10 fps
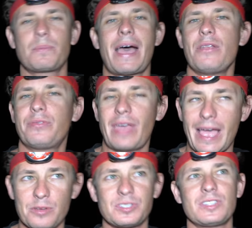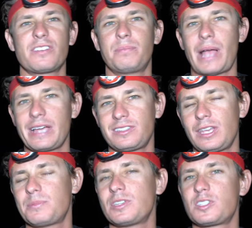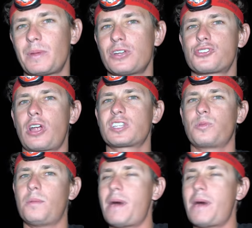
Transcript: of blacktips and spinner sharks will